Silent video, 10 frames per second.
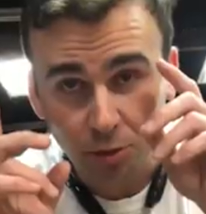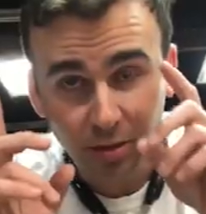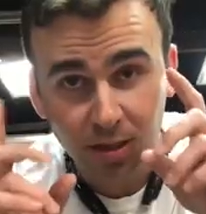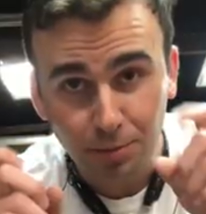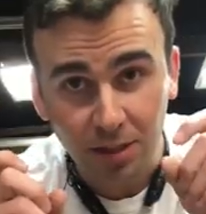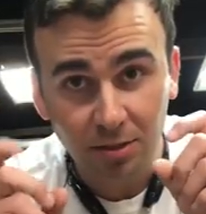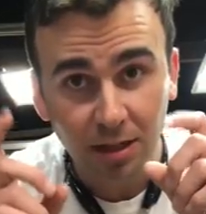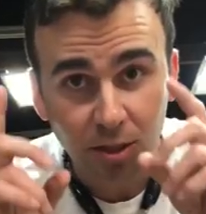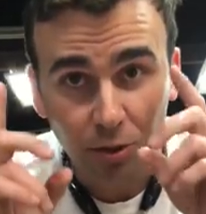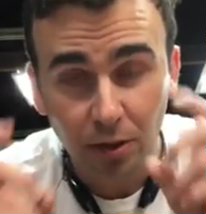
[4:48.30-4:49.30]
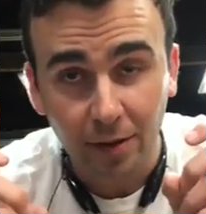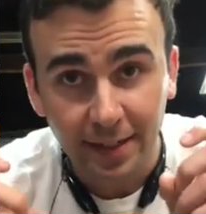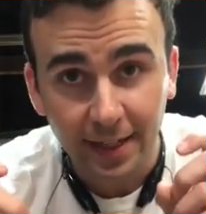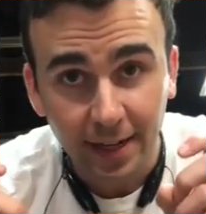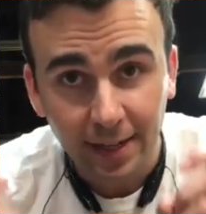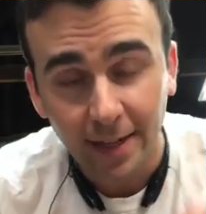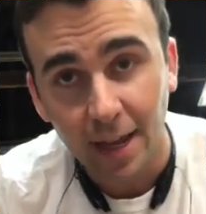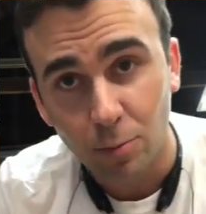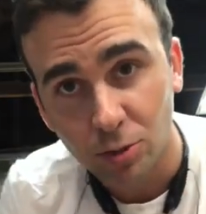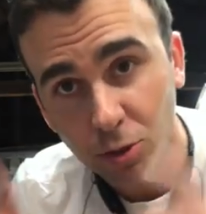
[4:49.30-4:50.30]
I'll show you this picture, I'll show you how I get it,
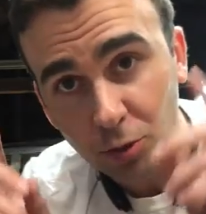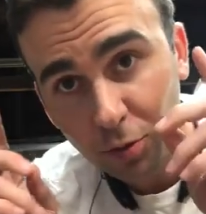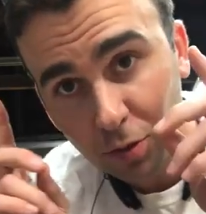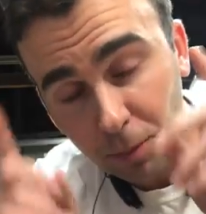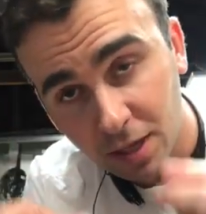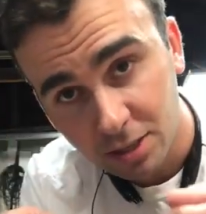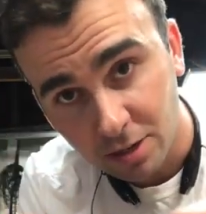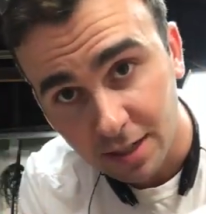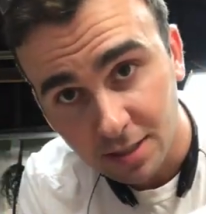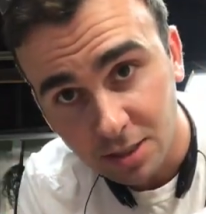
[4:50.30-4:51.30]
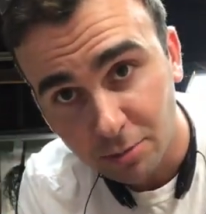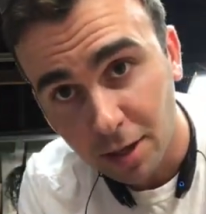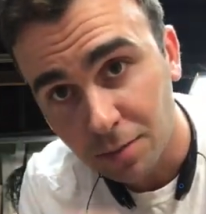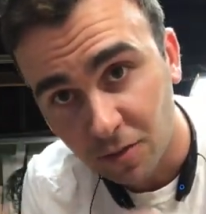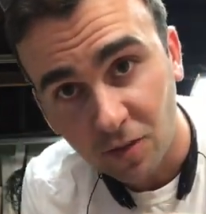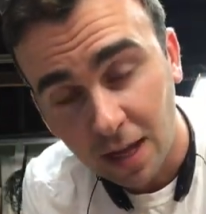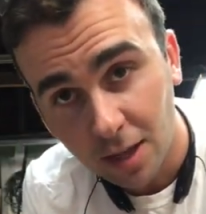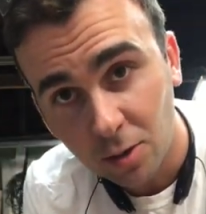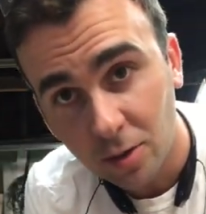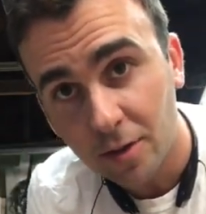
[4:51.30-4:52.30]
and we'll show you the picture on Instagram to
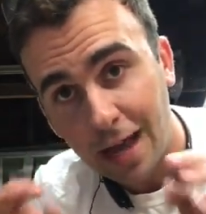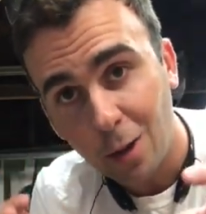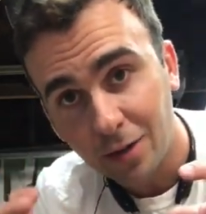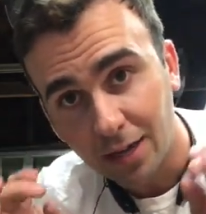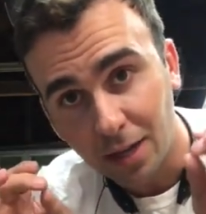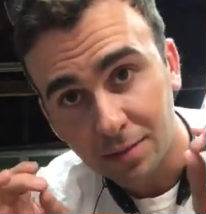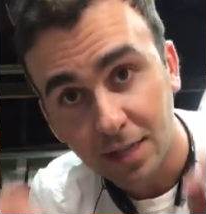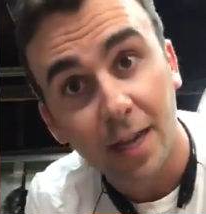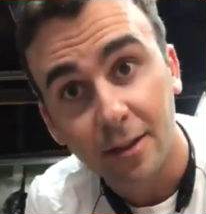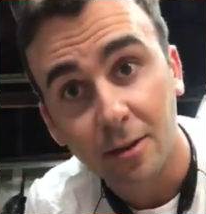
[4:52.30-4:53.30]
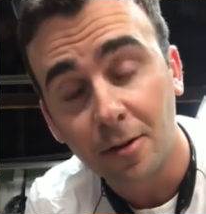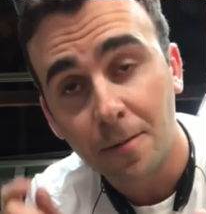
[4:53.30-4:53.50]
follow and how it came together.